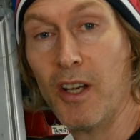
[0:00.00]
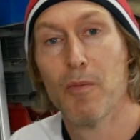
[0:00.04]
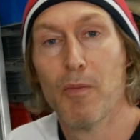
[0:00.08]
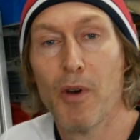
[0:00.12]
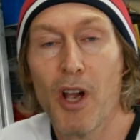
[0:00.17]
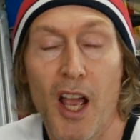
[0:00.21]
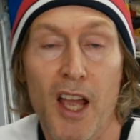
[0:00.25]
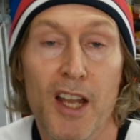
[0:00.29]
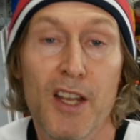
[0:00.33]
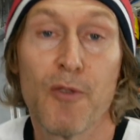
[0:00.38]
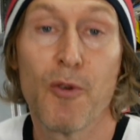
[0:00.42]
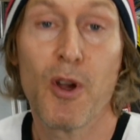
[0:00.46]

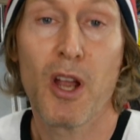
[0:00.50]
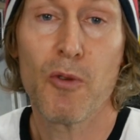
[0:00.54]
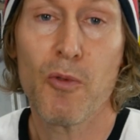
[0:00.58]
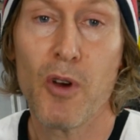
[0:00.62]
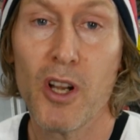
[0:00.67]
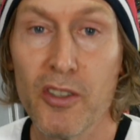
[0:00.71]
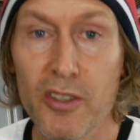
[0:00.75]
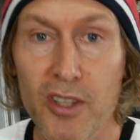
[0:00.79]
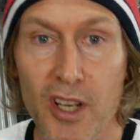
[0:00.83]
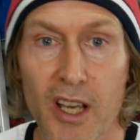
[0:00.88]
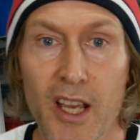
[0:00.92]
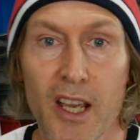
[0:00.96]
But anyway,
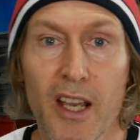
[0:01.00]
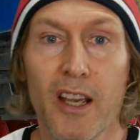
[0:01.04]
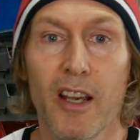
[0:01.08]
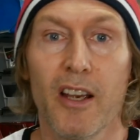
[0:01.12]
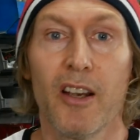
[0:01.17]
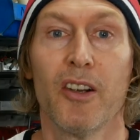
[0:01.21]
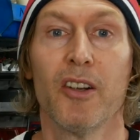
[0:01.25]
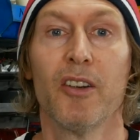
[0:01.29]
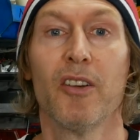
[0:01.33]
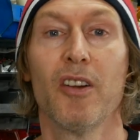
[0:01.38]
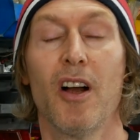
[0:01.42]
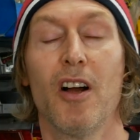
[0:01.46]
while you're
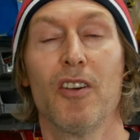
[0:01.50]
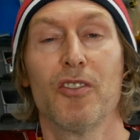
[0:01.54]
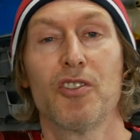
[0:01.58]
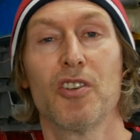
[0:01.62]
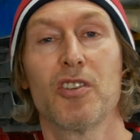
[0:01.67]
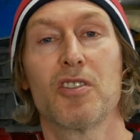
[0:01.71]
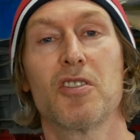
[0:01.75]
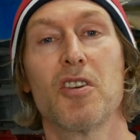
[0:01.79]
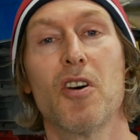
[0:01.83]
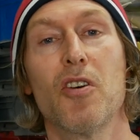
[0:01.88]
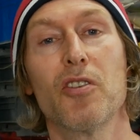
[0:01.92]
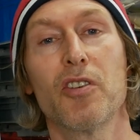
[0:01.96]
here, I'll
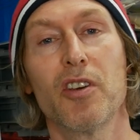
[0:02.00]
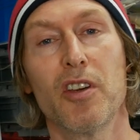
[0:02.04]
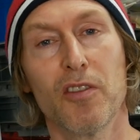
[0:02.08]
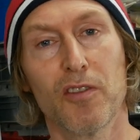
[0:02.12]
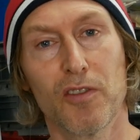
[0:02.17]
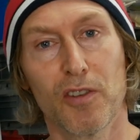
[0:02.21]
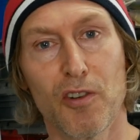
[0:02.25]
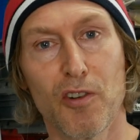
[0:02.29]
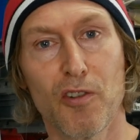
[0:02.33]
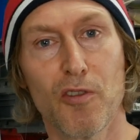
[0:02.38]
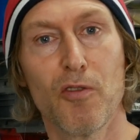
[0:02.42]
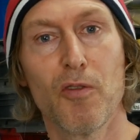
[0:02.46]
just talk you
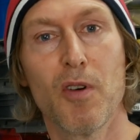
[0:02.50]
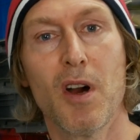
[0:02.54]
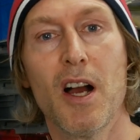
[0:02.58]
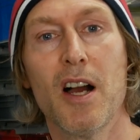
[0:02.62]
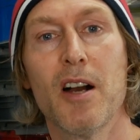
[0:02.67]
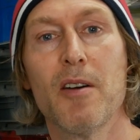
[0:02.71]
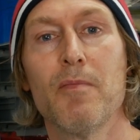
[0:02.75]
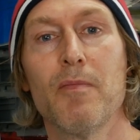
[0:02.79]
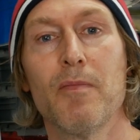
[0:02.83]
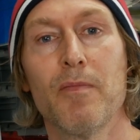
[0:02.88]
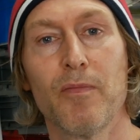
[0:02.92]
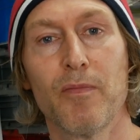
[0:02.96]
through
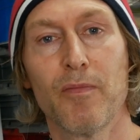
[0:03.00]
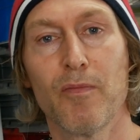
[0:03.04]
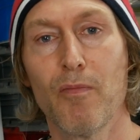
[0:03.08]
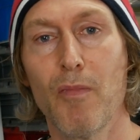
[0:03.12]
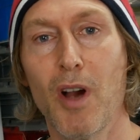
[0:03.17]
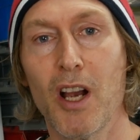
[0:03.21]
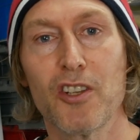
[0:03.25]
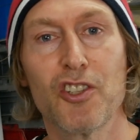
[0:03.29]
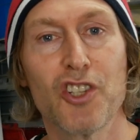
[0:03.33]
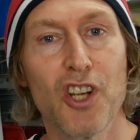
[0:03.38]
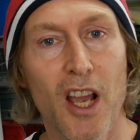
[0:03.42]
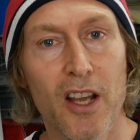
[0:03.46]

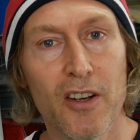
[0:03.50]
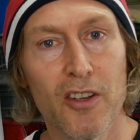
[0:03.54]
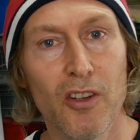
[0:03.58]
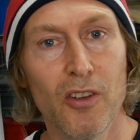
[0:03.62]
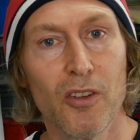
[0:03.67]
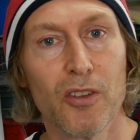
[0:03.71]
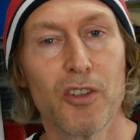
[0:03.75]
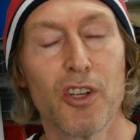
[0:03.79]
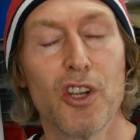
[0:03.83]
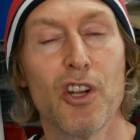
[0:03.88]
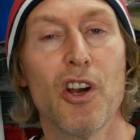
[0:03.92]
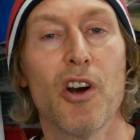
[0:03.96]
my
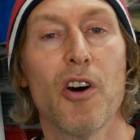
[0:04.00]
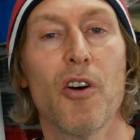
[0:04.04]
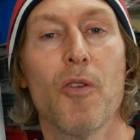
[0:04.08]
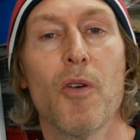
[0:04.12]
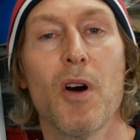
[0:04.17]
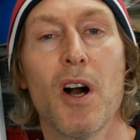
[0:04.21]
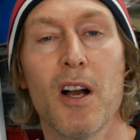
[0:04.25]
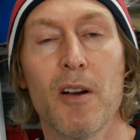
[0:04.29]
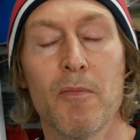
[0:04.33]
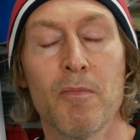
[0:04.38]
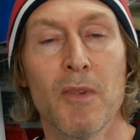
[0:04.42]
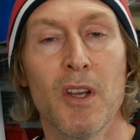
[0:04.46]
channel, you
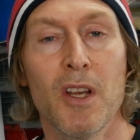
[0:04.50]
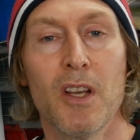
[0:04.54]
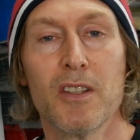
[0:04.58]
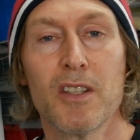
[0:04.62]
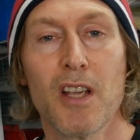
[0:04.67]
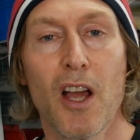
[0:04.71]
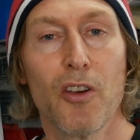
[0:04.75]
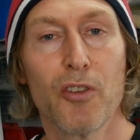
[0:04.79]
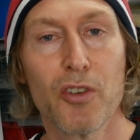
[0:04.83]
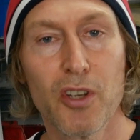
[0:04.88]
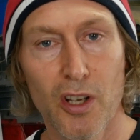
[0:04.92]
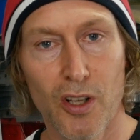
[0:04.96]
know,
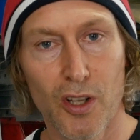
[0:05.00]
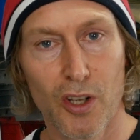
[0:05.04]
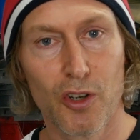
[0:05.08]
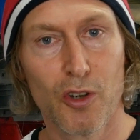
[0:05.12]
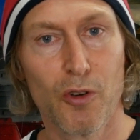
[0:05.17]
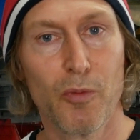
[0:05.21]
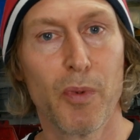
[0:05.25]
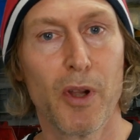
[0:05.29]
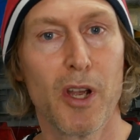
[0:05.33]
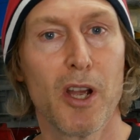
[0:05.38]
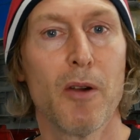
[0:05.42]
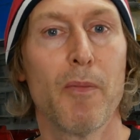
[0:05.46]
tell you a
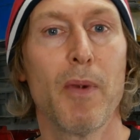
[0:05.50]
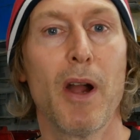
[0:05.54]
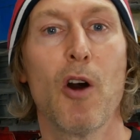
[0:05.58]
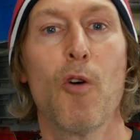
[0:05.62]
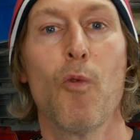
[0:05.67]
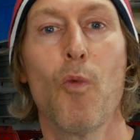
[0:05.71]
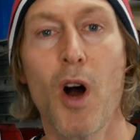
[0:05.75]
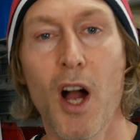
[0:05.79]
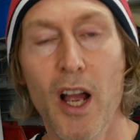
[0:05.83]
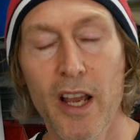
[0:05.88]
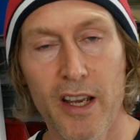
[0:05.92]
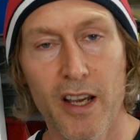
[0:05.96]
little bit about
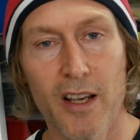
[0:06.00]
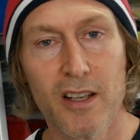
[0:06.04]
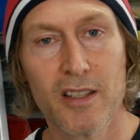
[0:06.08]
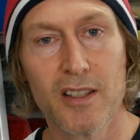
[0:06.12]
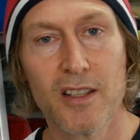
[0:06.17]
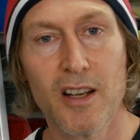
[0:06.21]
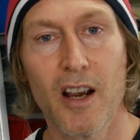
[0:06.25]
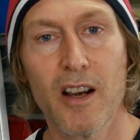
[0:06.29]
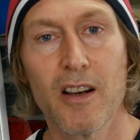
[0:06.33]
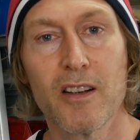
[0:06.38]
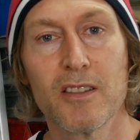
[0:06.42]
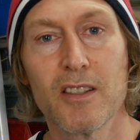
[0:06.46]
why I
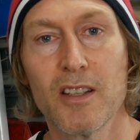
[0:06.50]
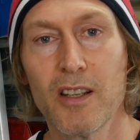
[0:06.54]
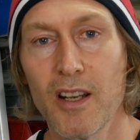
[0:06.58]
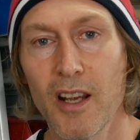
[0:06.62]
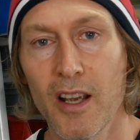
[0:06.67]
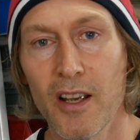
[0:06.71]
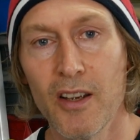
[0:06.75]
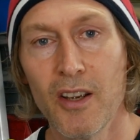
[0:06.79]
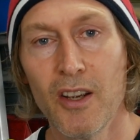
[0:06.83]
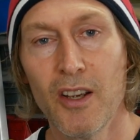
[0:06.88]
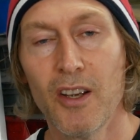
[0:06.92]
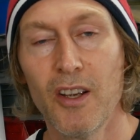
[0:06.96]
started
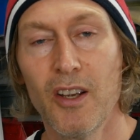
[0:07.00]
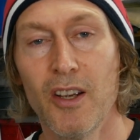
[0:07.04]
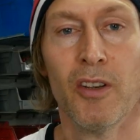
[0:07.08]
it.